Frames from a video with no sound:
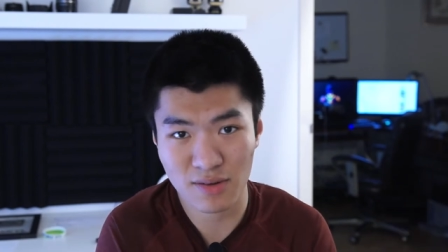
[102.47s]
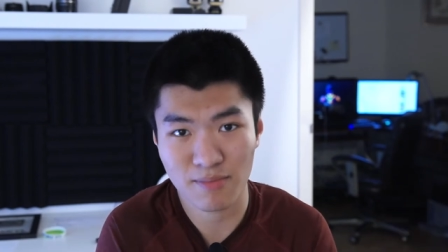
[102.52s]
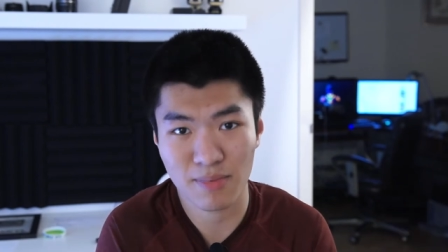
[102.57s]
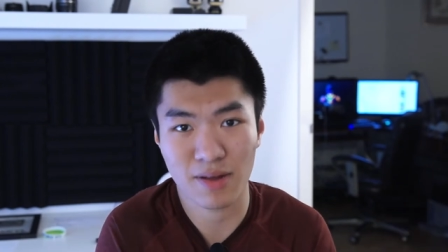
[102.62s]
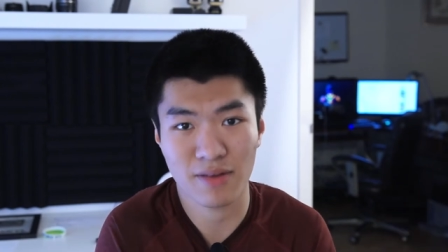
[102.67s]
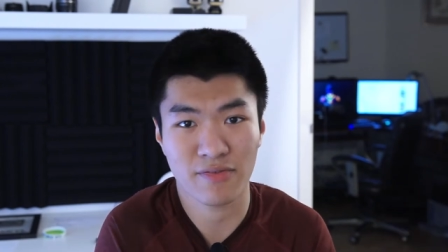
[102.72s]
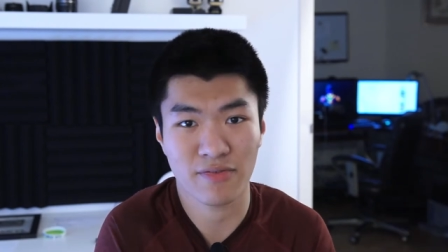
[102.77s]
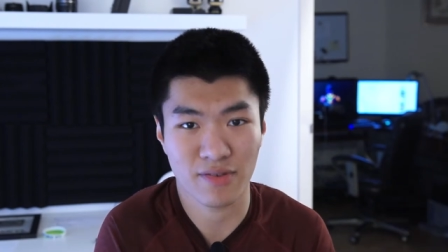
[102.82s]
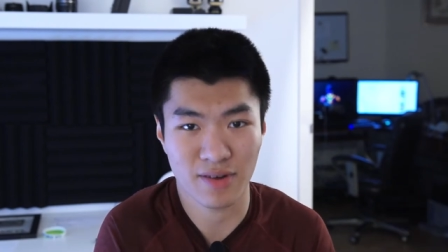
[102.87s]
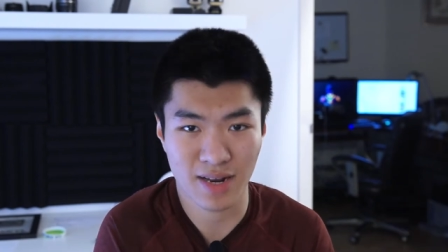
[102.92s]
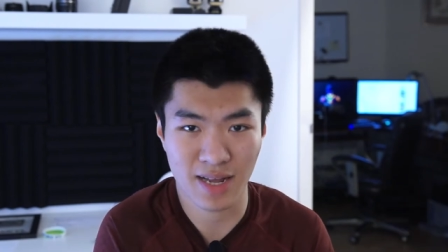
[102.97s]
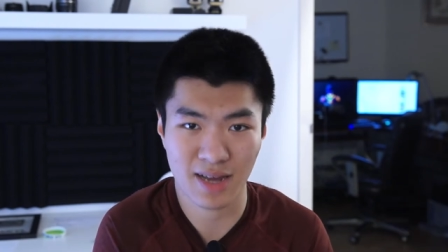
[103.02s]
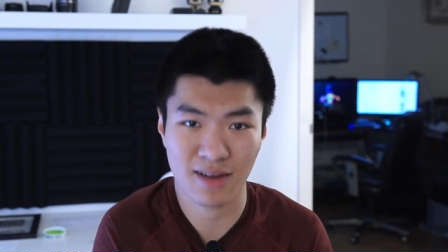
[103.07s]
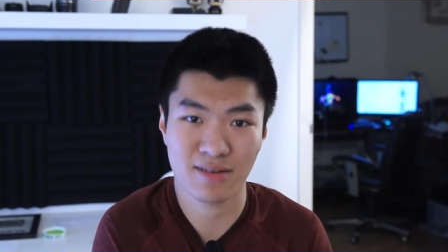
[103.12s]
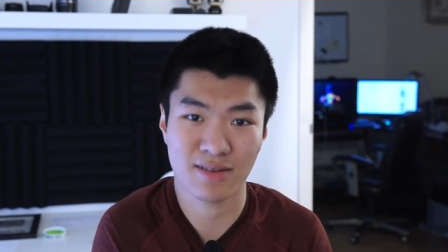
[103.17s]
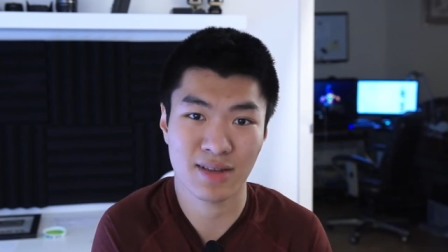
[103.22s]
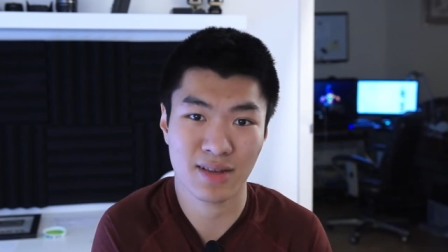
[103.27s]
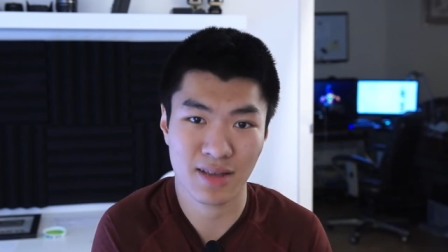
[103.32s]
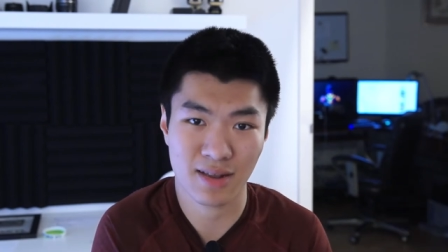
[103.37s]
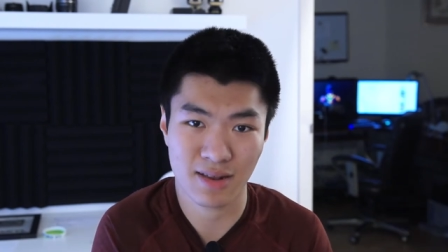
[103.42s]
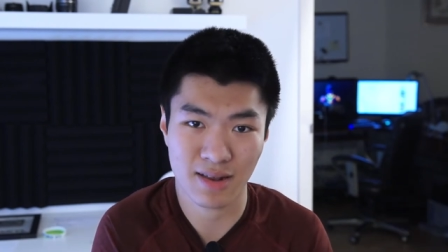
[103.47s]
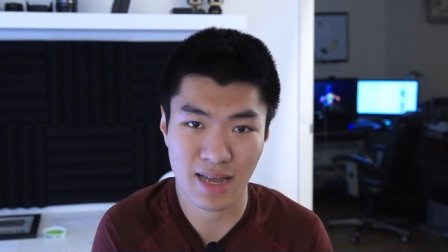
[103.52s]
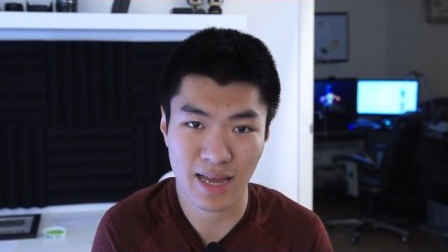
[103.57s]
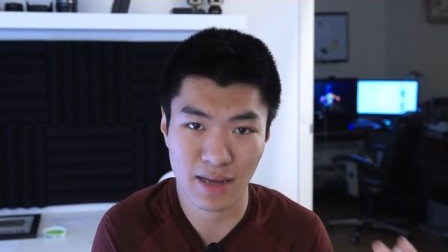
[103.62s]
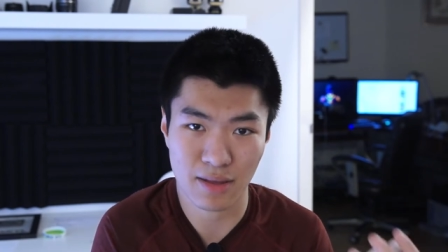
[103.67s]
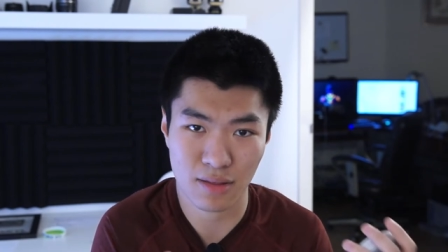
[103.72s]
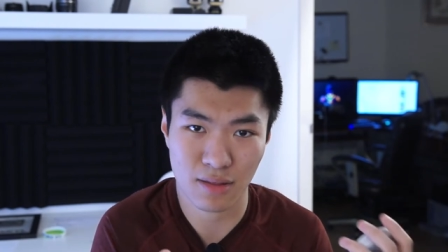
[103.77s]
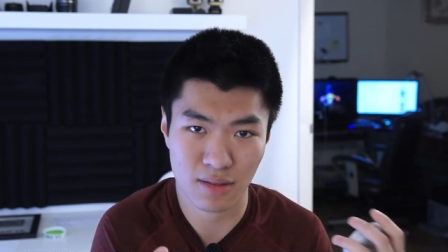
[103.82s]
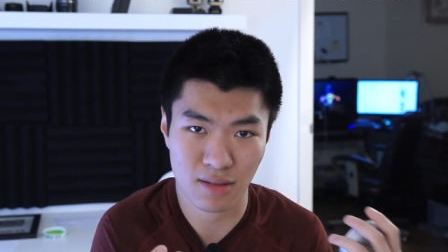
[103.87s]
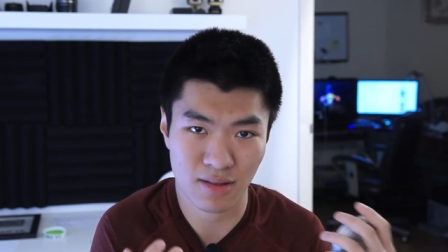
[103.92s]
but for now you can
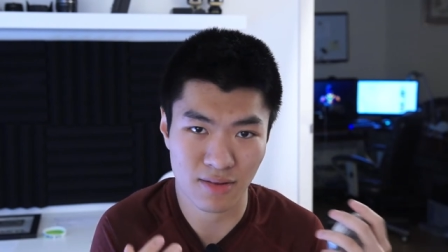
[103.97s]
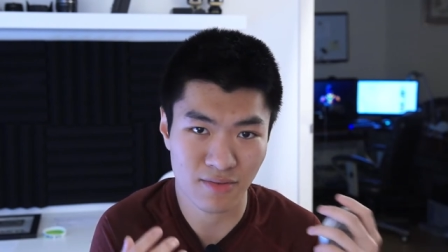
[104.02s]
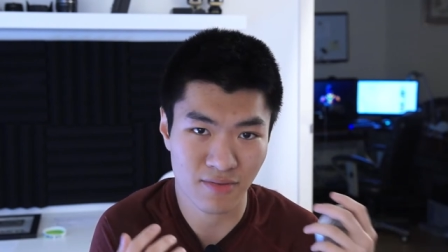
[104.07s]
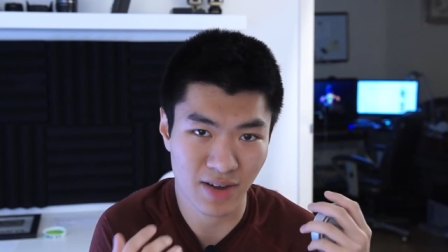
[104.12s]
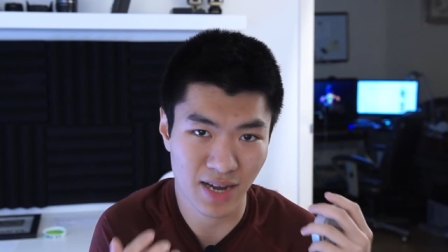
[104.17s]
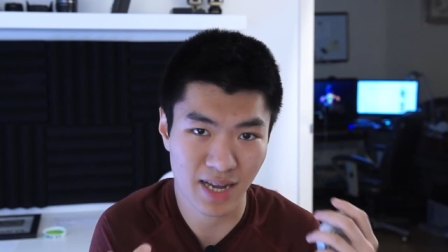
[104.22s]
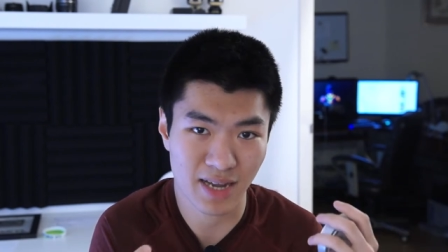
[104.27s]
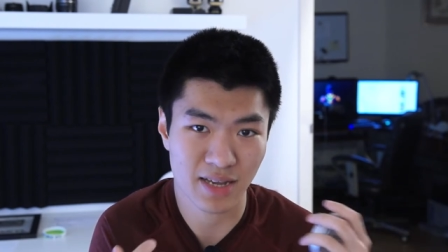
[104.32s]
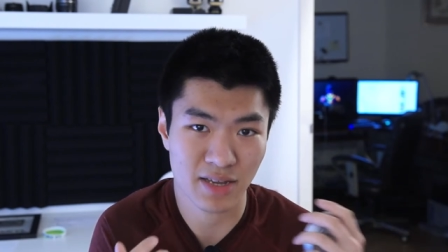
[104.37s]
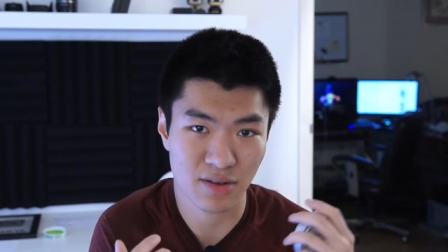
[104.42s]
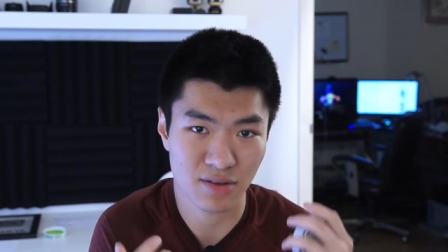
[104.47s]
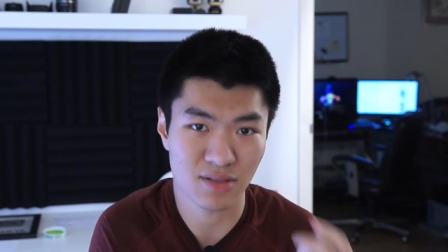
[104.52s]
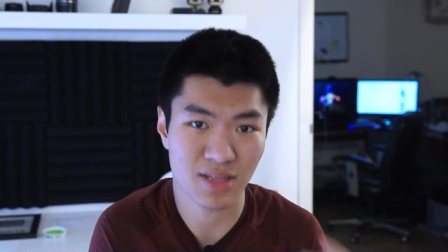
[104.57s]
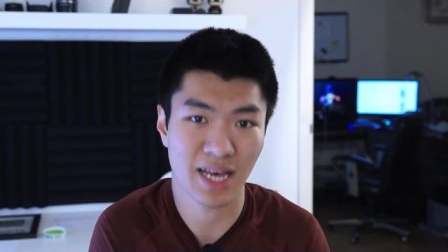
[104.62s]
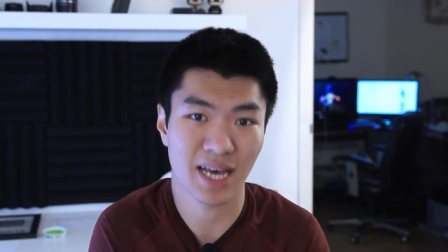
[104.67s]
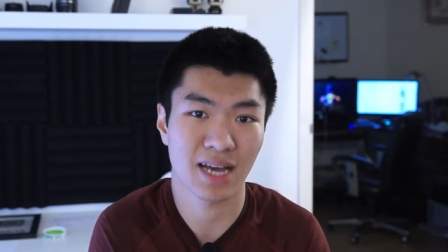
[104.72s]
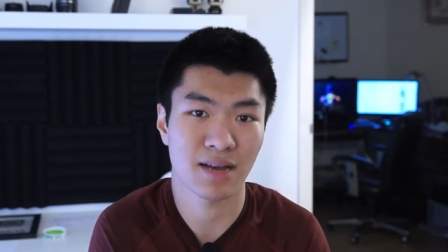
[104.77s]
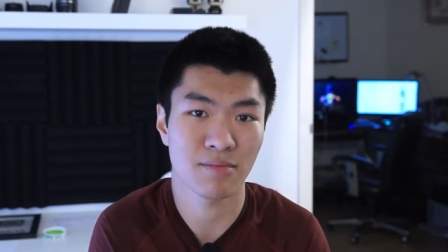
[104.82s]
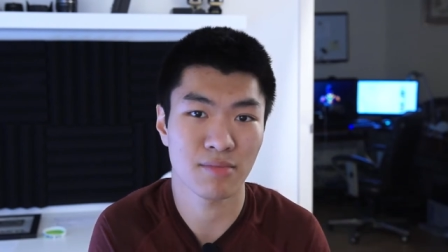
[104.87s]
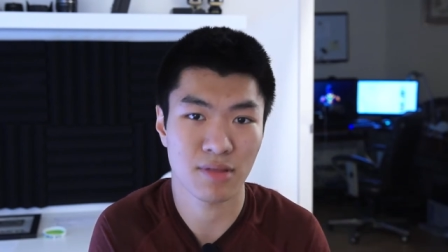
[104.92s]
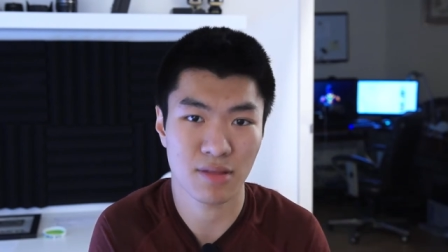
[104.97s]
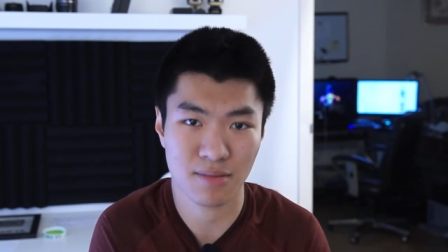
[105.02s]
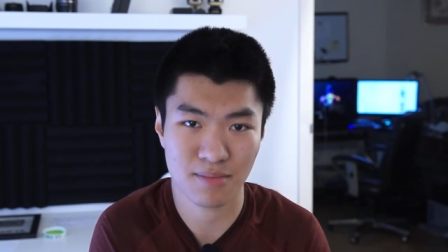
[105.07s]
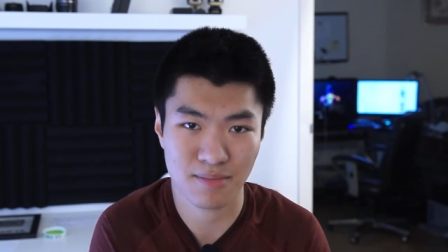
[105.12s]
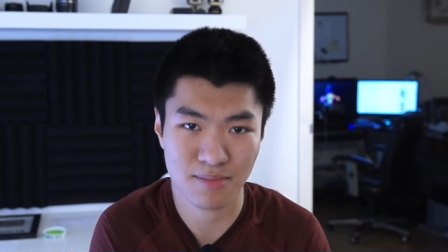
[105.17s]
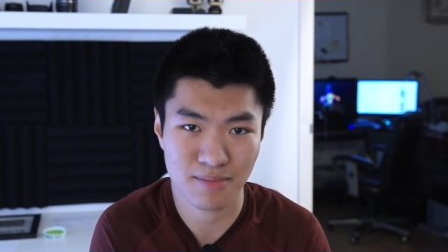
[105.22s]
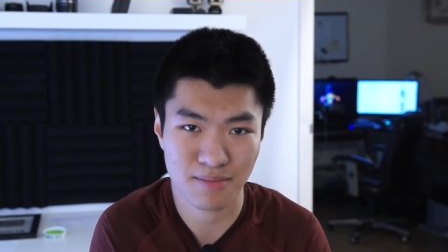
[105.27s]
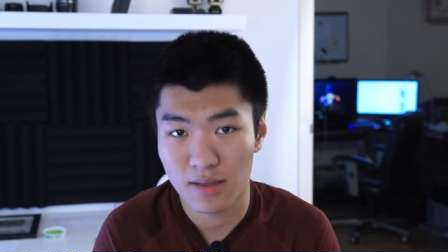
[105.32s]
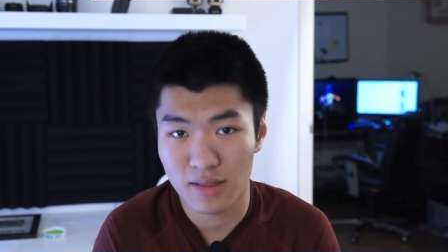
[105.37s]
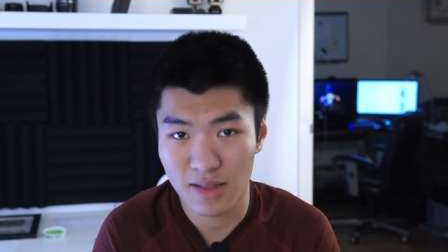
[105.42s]
access it via Hue
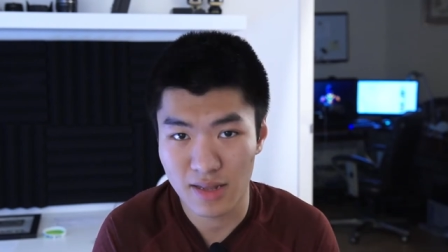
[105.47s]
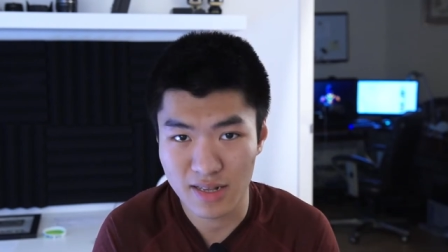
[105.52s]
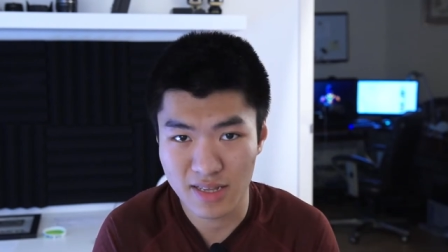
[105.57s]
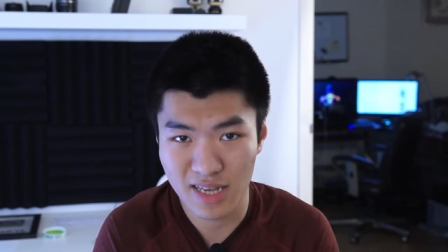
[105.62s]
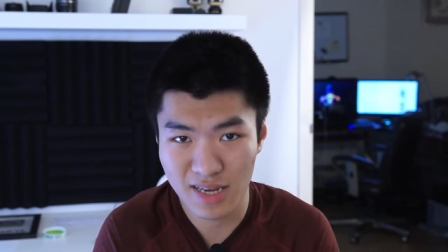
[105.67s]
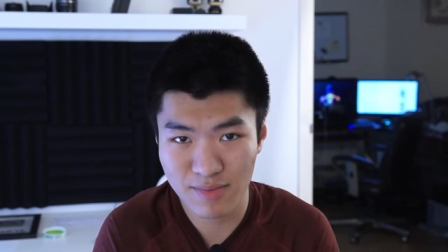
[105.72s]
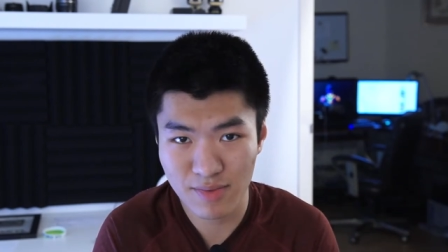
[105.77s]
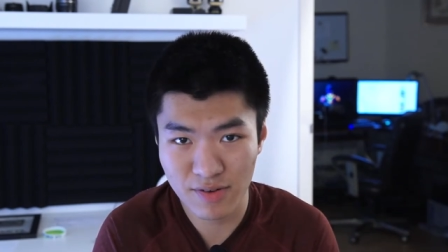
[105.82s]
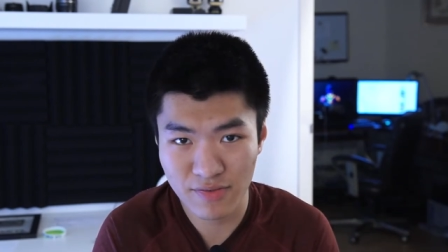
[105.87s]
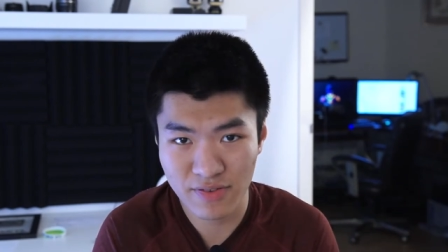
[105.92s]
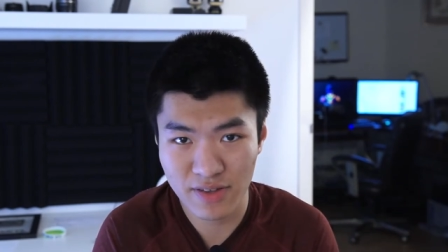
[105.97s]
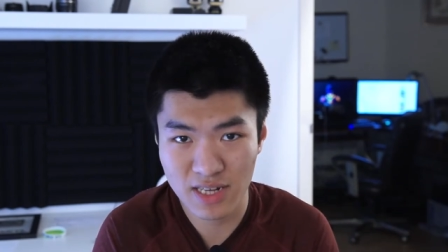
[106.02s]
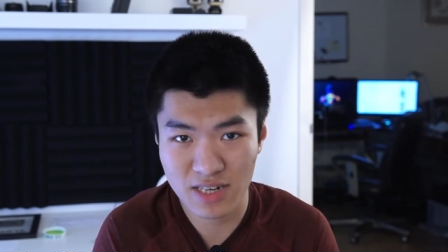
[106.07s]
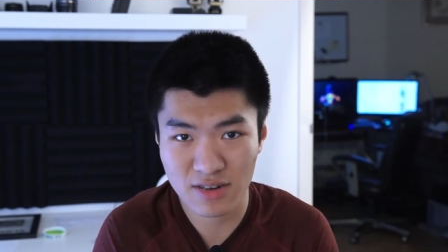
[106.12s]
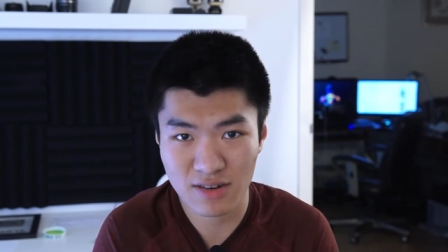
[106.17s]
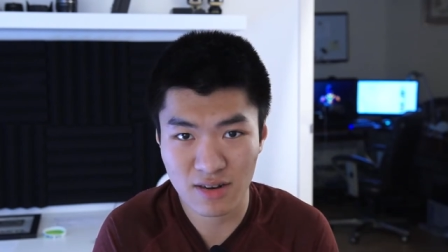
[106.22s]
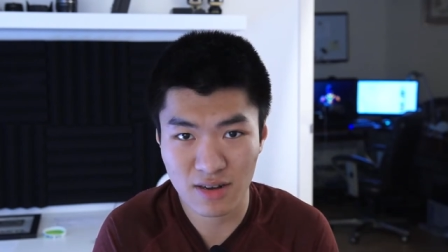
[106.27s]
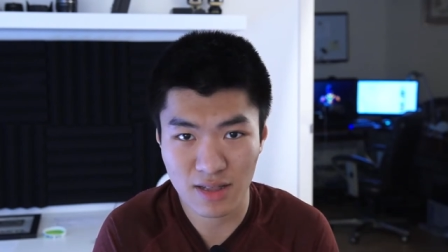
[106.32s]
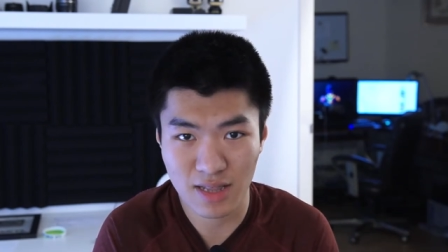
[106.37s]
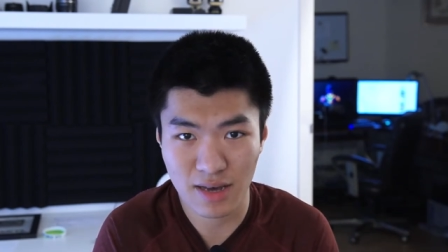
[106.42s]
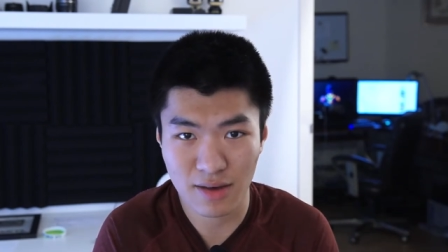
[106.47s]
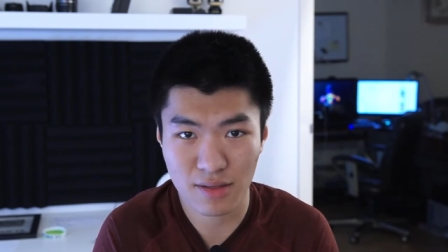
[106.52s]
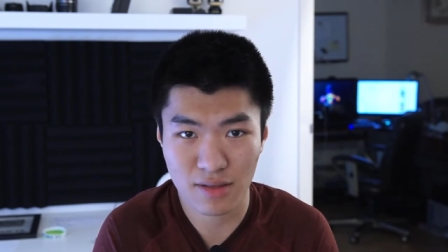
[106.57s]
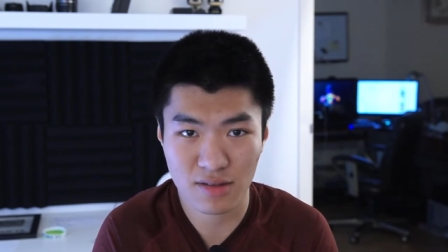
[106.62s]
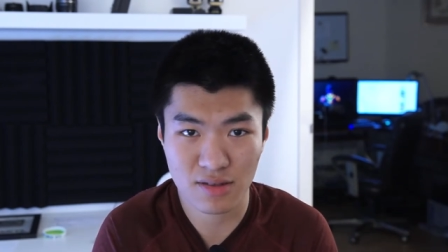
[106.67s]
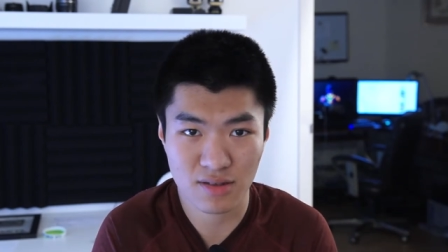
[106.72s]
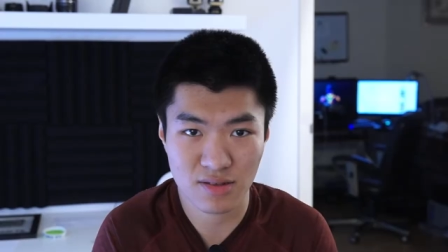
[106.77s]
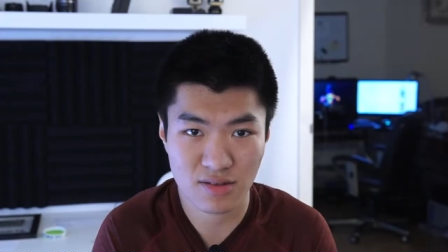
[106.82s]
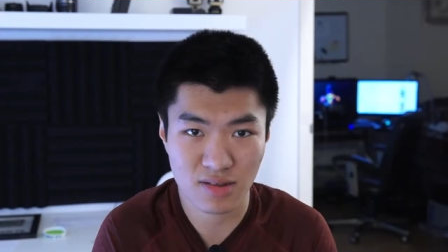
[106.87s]
Labs. The dimmer feature allows you to